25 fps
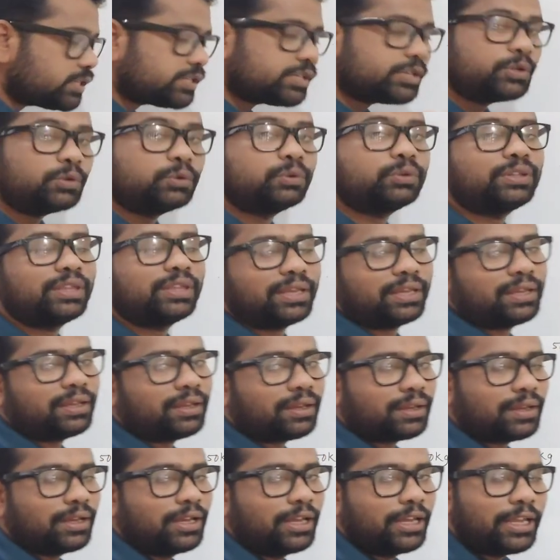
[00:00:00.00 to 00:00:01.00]
just you
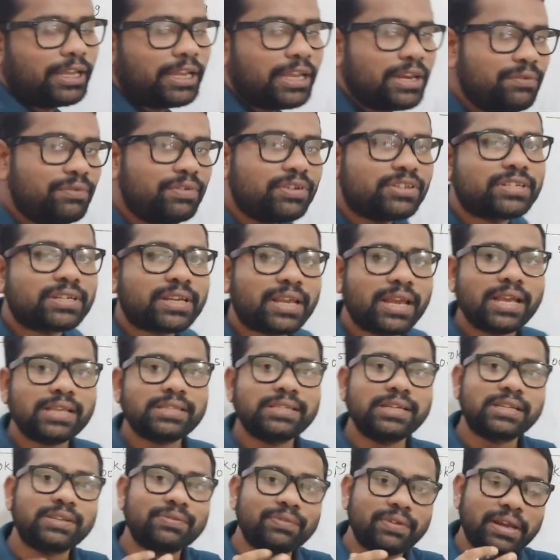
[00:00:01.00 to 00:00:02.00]
think, in which
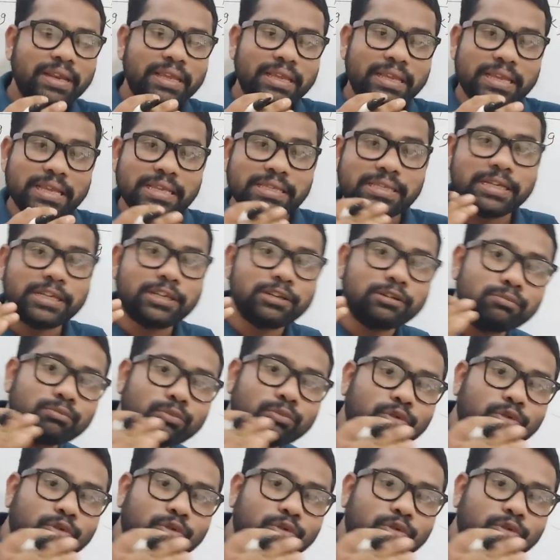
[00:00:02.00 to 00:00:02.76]
case it's very easy to